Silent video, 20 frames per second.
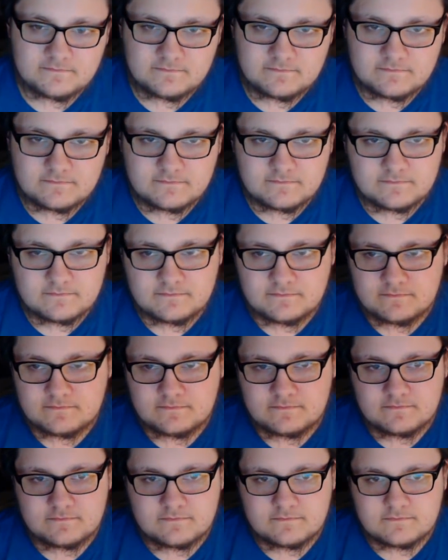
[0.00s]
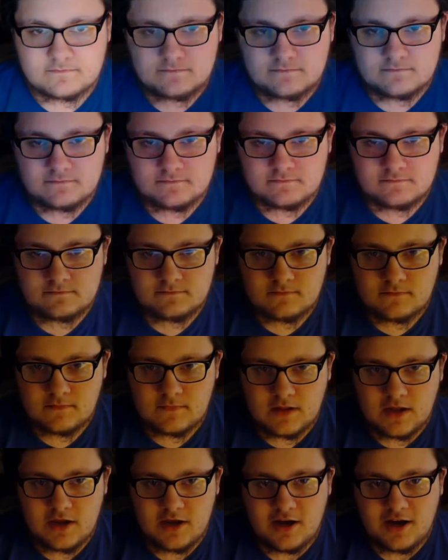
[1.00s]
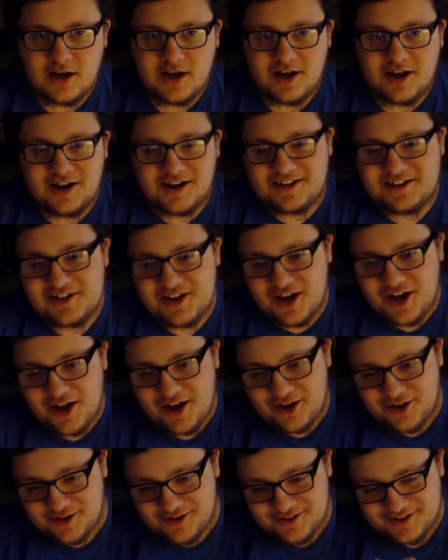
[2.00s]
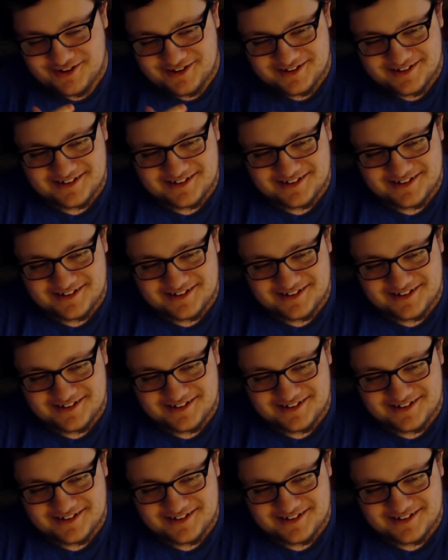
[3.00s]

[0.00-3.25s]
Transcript: open the door. Oh, no.